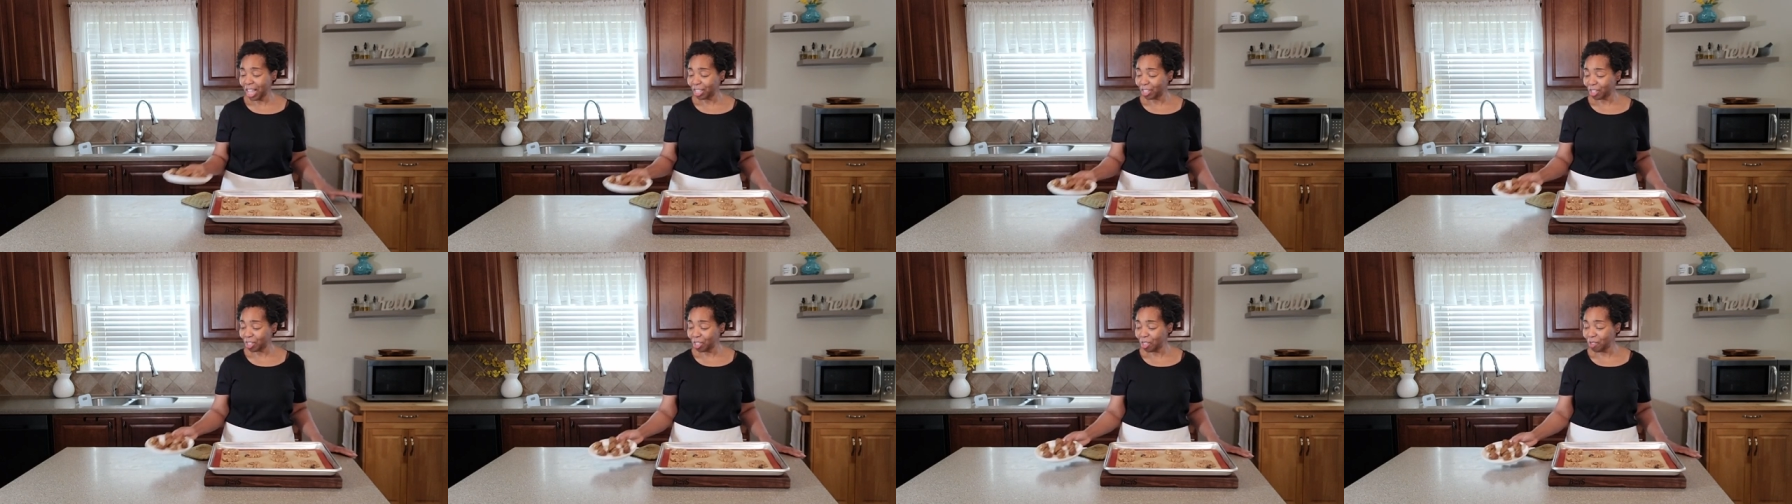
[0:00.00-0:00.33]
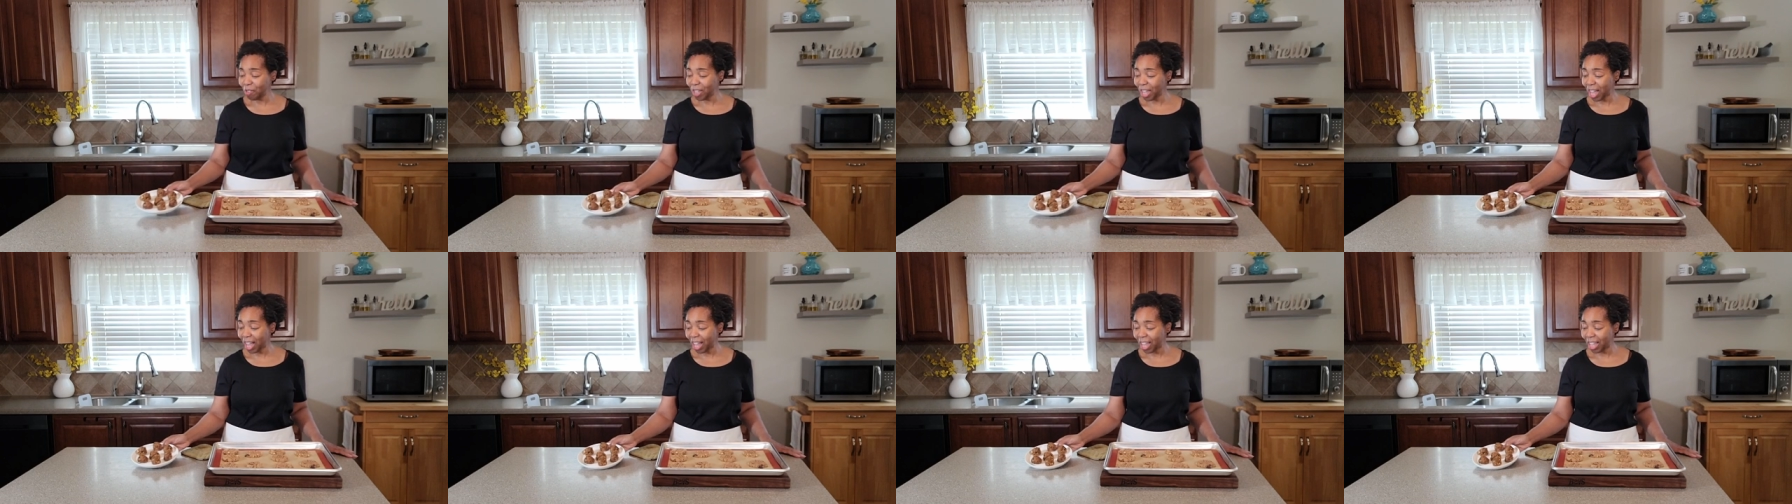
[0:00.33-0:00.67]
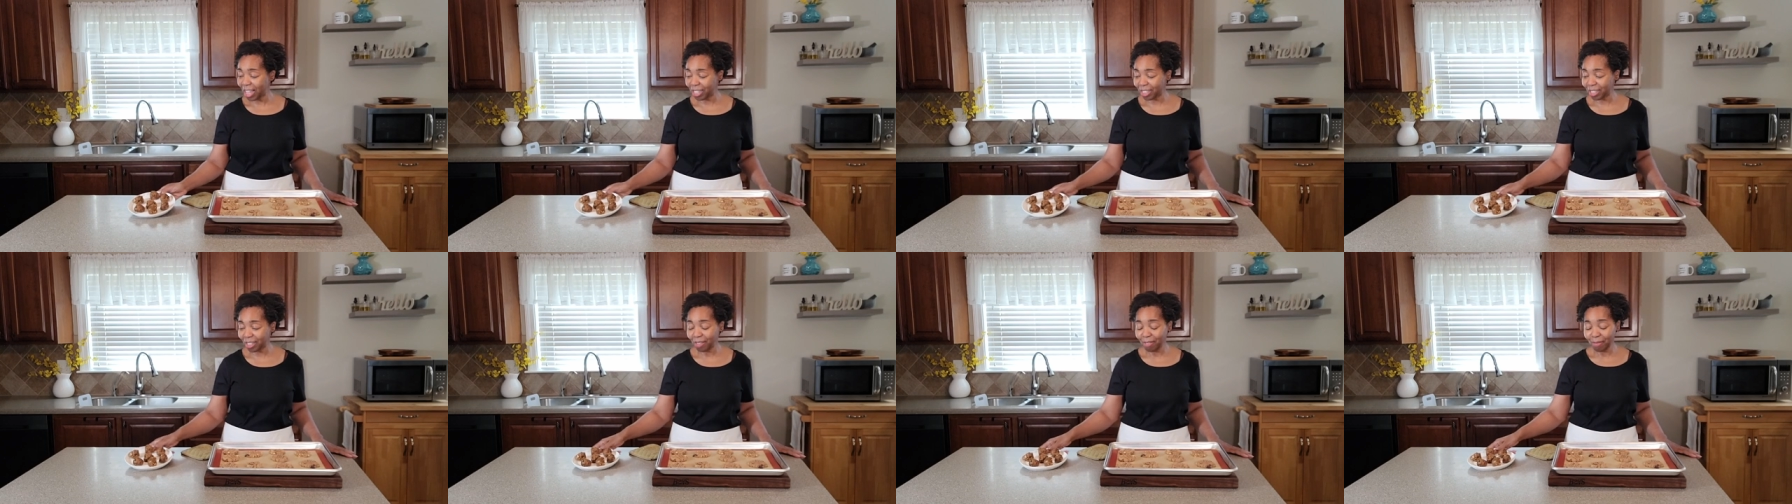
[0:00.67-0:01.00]
So you
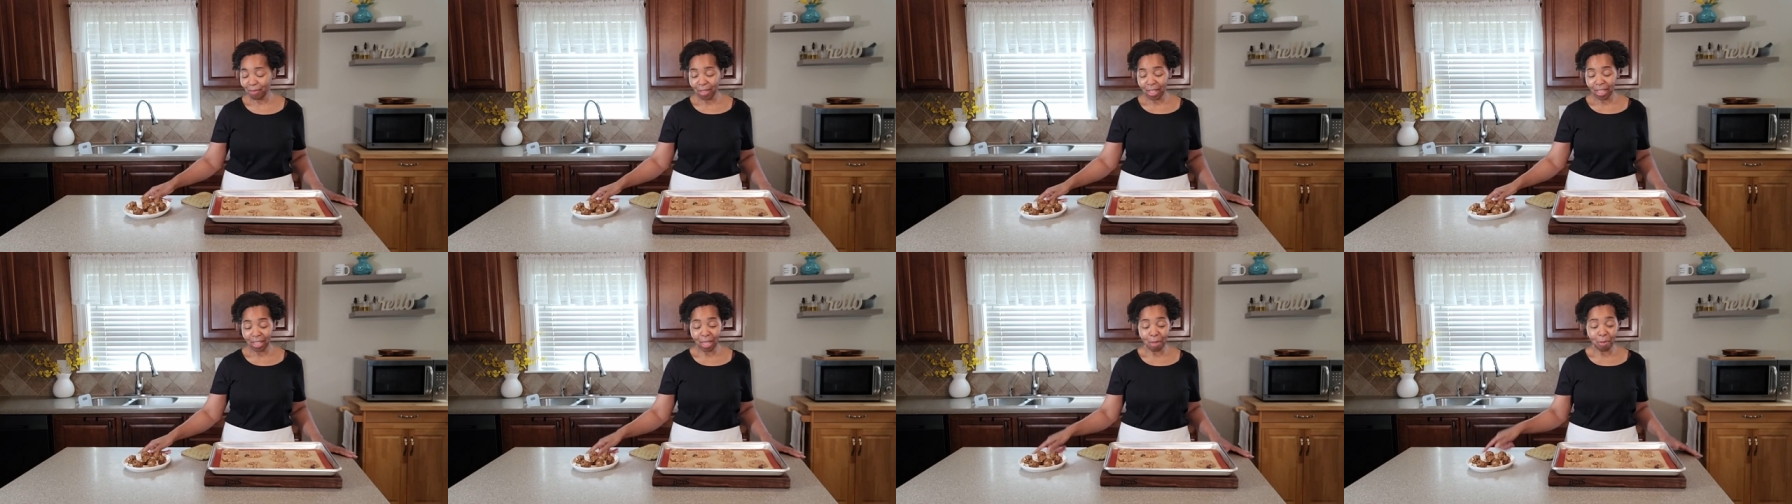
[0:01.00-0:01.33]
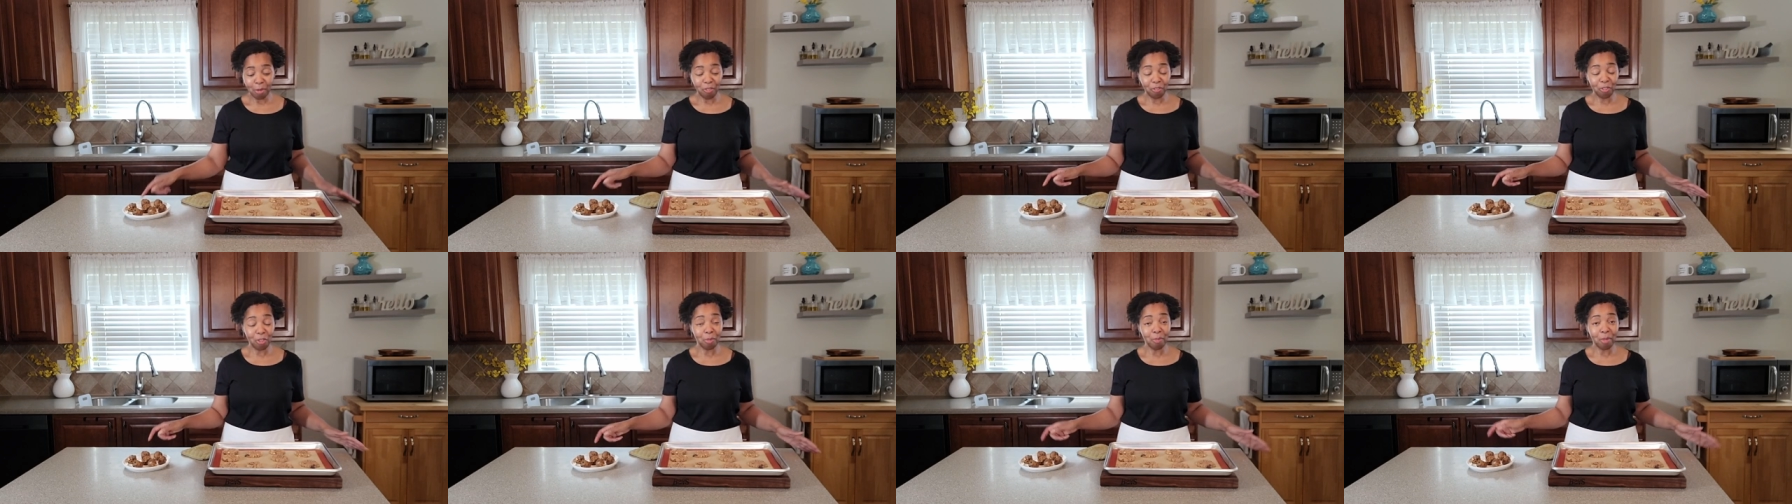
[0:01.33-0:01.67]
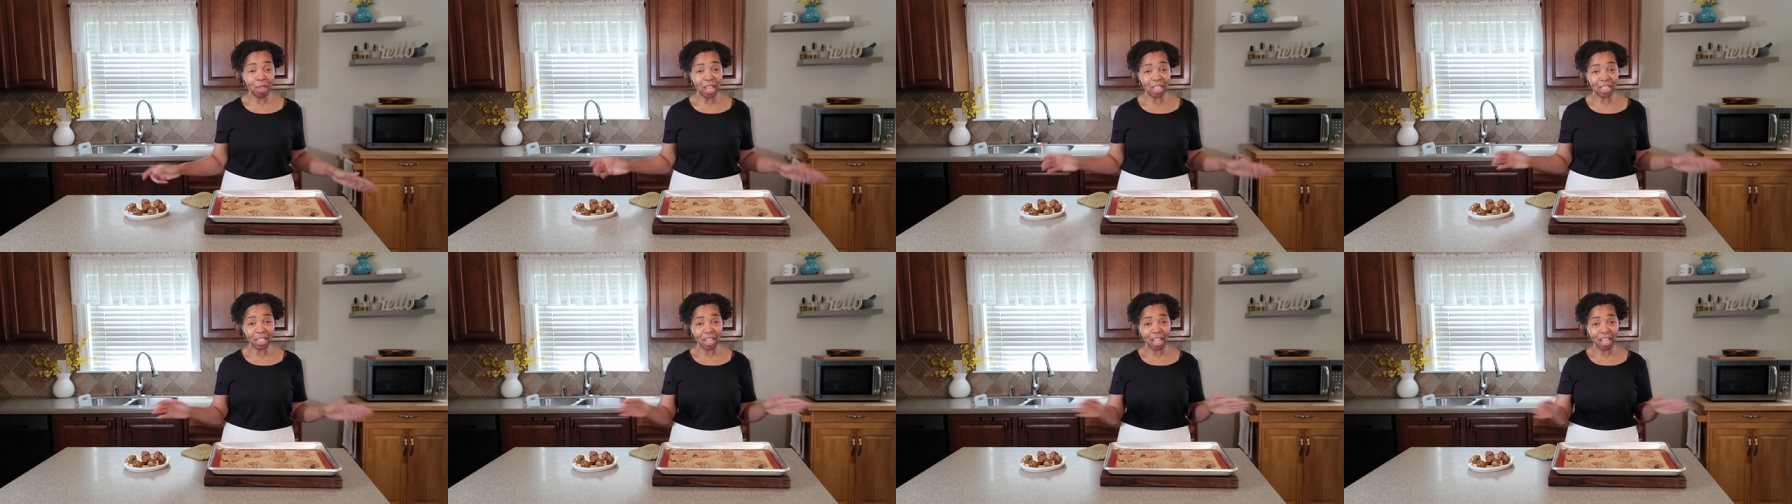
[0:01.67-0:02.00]
guys, give me a few
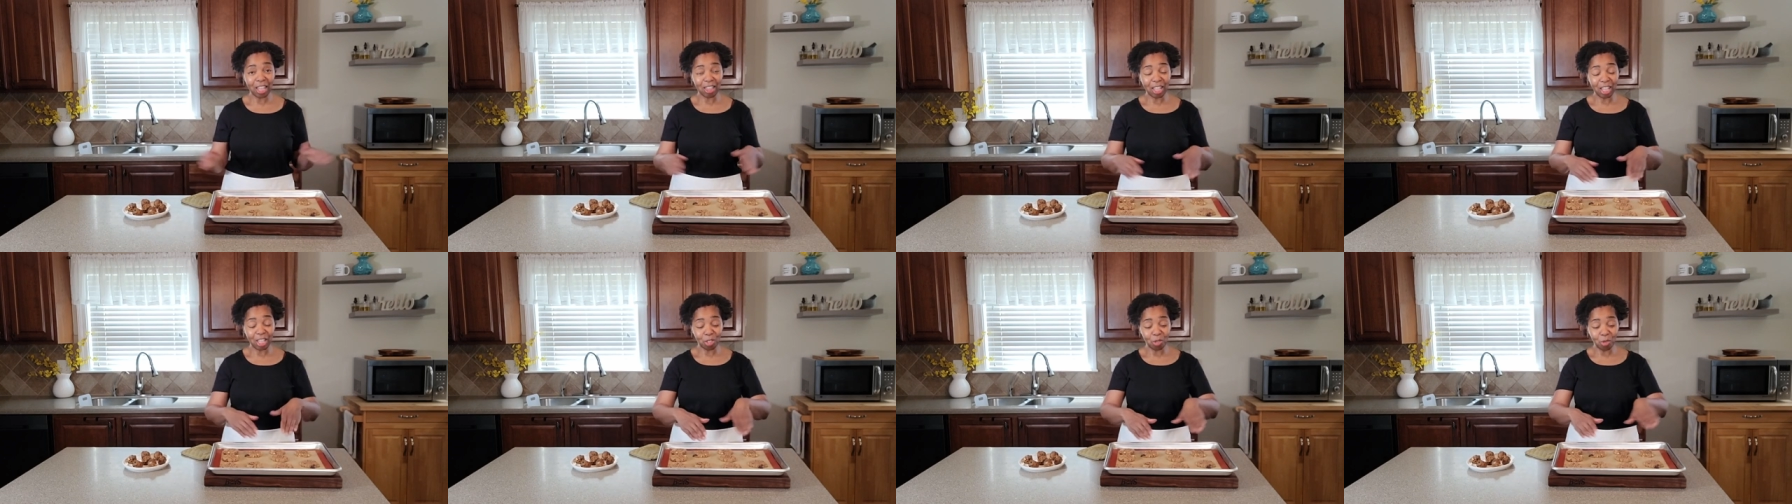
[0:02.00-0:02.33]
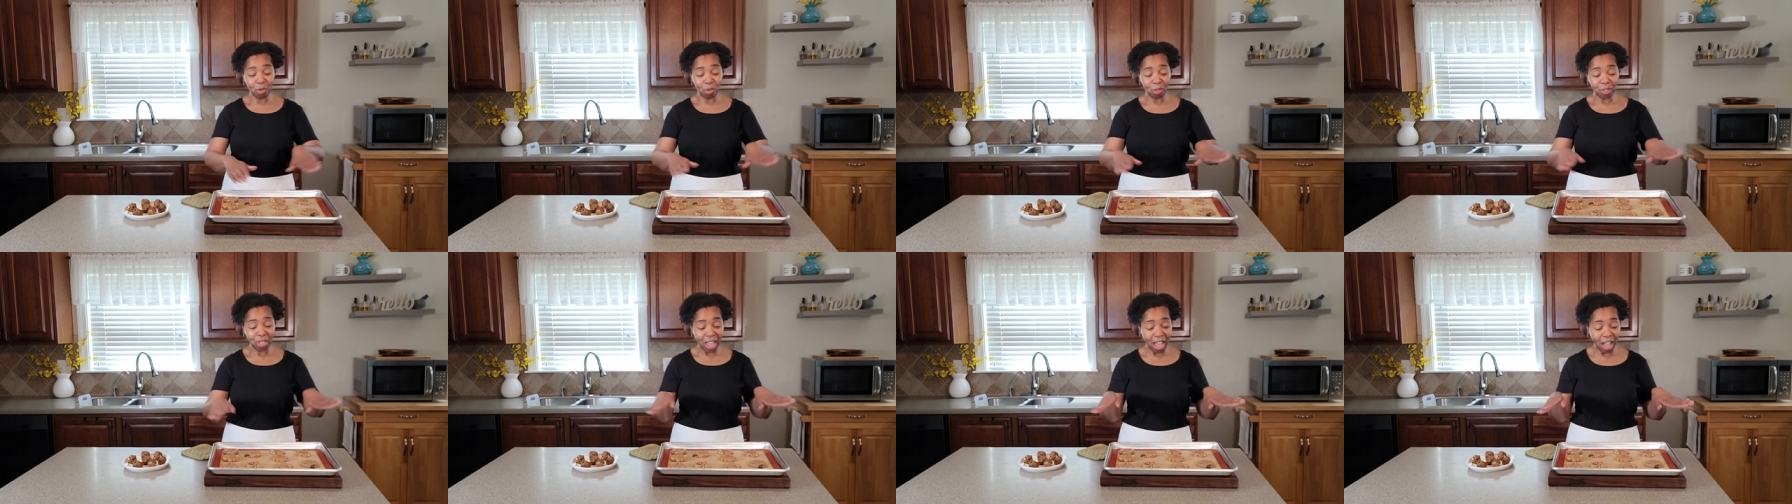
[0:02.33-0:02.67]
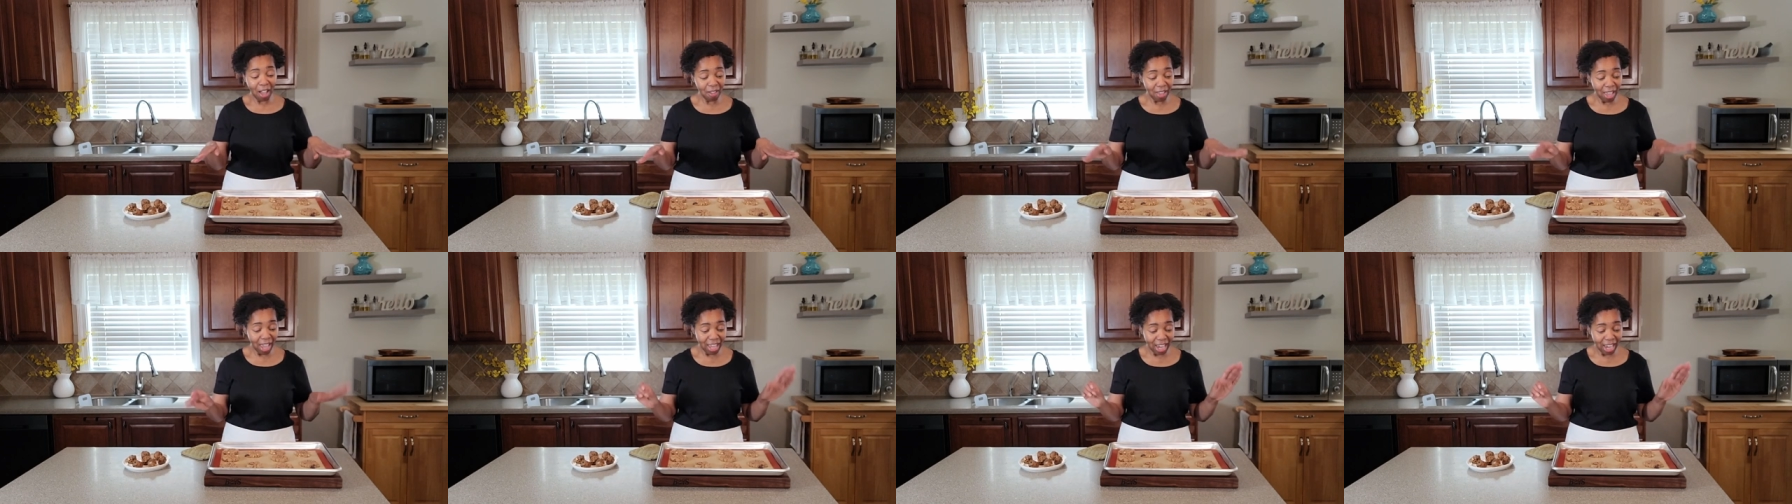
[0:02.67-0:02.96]
minutes to let these cool down,